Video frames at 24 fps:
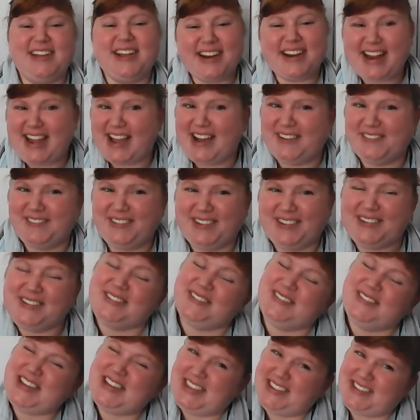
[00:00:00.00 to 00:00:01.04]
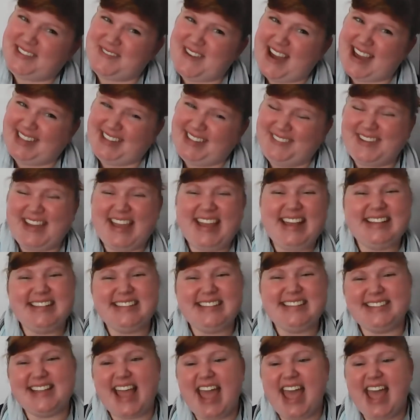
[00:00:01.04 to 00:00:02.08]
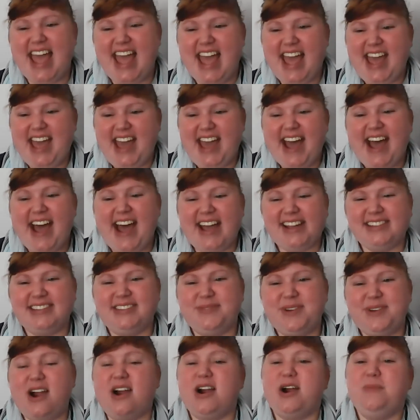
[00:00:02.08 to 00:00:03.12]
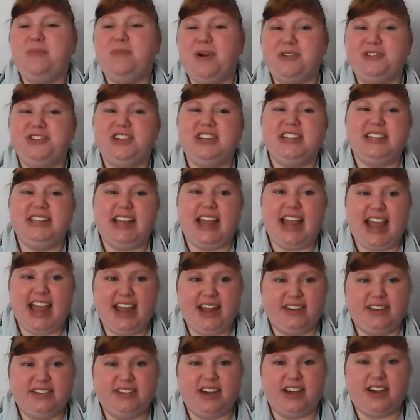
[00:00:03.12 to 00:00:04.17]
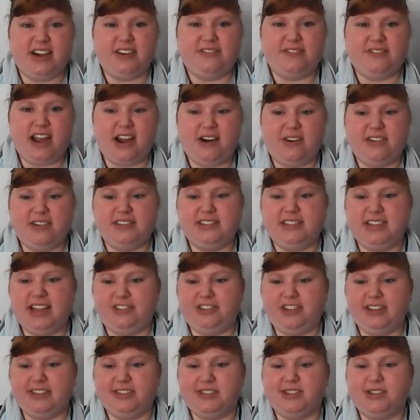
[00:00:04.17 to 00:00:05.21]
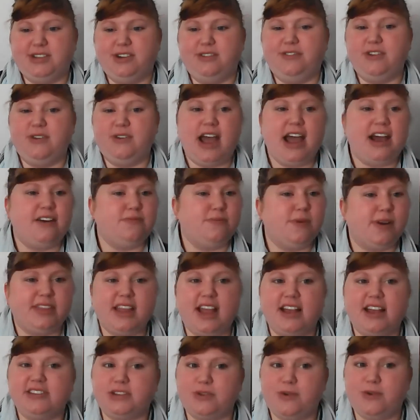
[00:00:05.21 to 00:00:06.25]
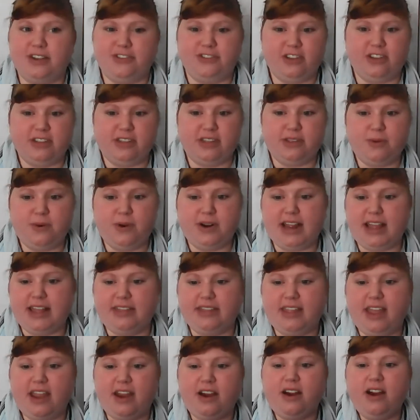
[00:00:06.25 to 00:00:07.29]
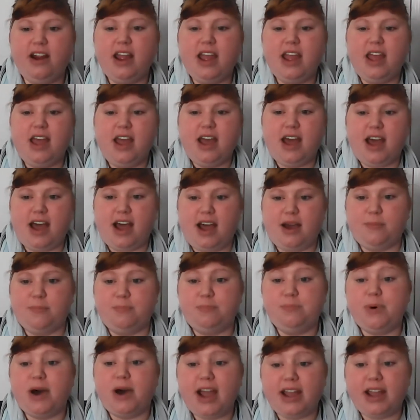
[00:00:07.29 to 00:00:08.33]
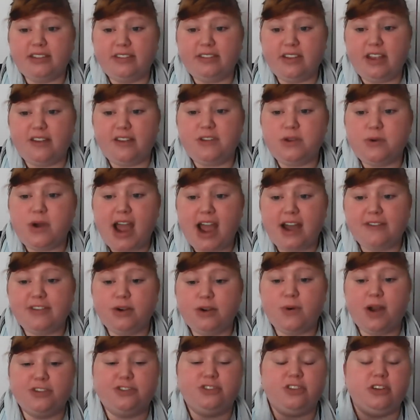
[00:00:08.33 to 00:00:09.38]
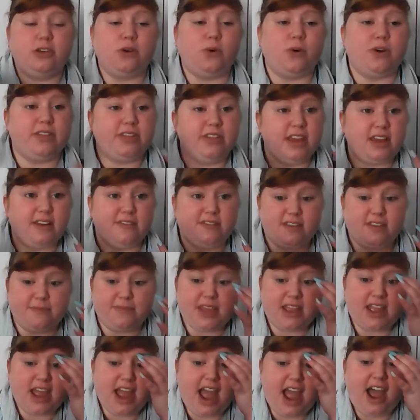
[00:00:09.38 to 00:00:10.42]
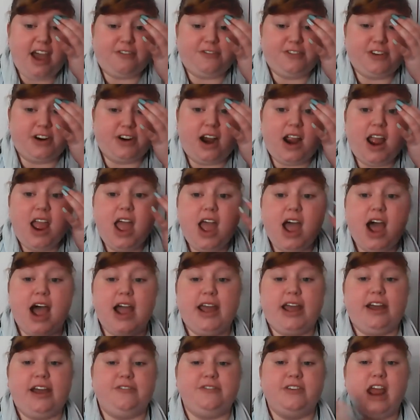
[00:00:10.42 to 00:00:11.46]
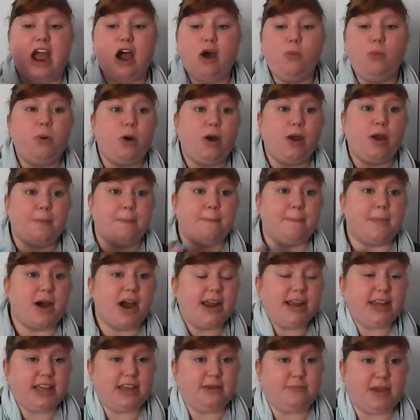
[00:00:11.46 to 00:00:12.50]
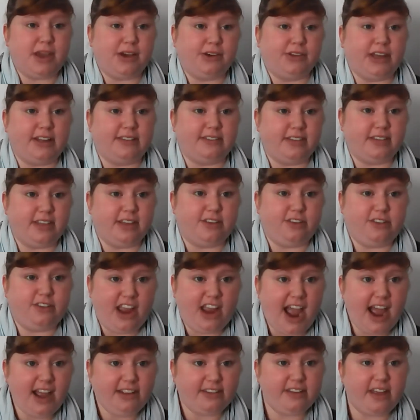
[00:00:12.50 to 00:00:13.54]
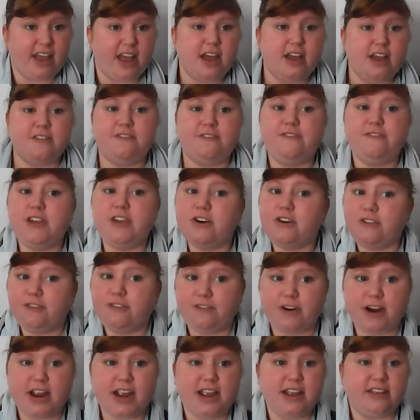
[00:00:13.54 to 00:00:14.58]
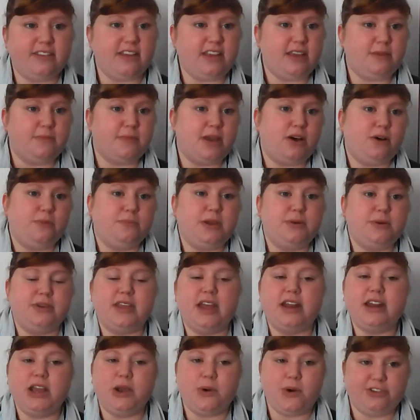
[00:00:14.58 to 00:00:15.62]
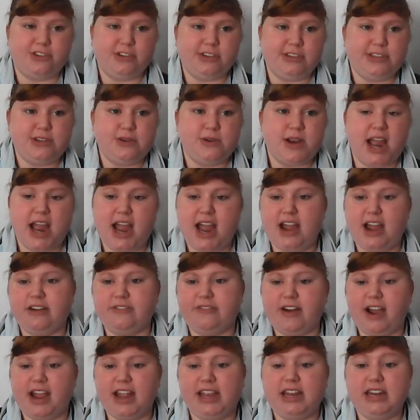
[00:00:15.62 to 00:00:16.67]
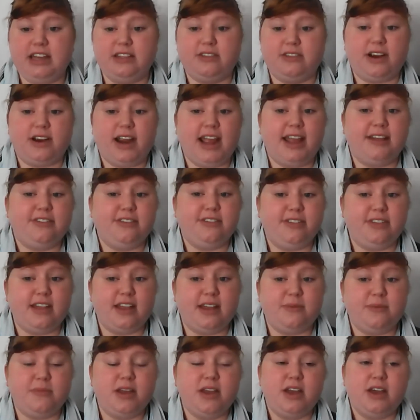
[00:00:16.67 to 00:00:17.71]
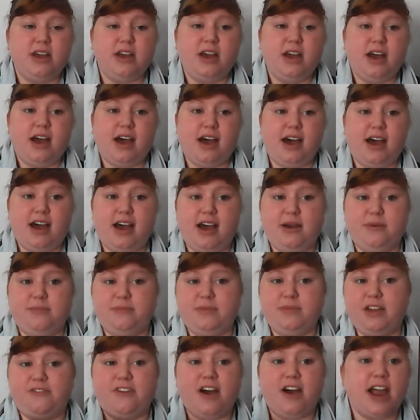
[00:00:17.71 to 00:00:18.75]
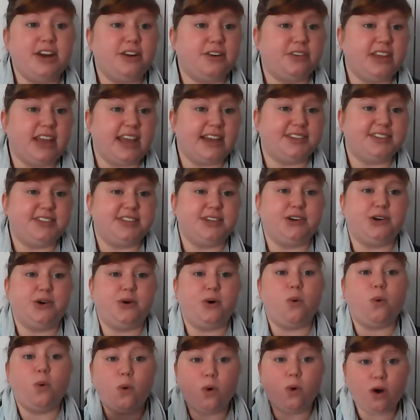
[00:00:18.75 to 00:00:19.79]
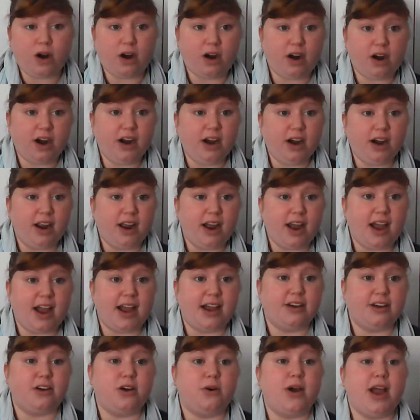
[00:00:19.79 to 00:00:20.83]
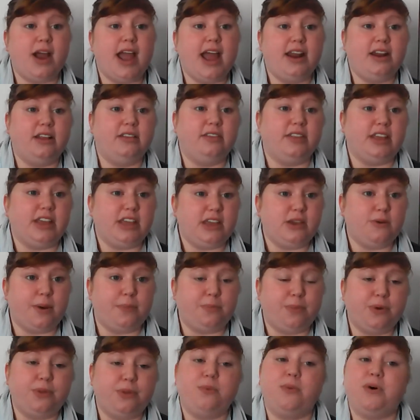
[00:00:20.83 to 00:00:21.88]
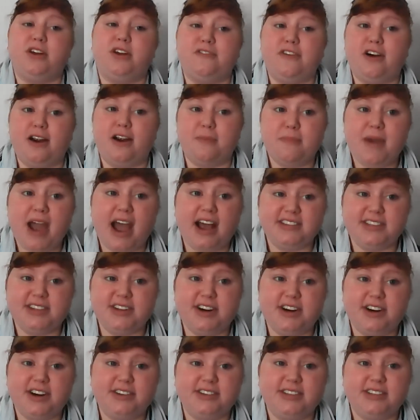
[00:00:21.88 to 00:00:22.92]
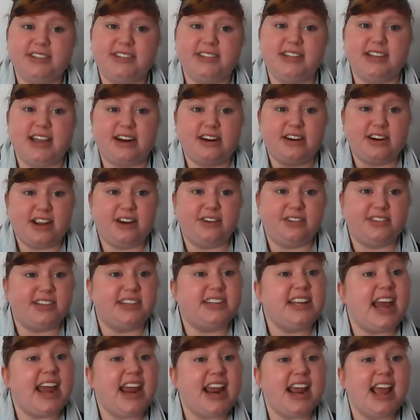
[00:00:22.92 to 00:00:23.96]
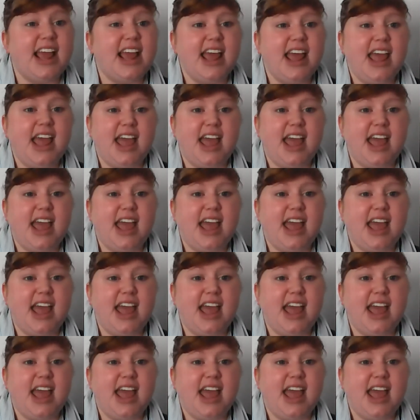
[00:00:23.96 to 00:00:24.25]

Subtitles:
Very helpful with a smiley face. So we are approaching the end of our session. So if you have one last question, throw it in there. But if you have a question or think of something after, I have now put my email into the chat. Feel free to email me with any questions you have. I can either answer them if I know the answer, or go ahead and link you up with one of our ambassadors that are here today,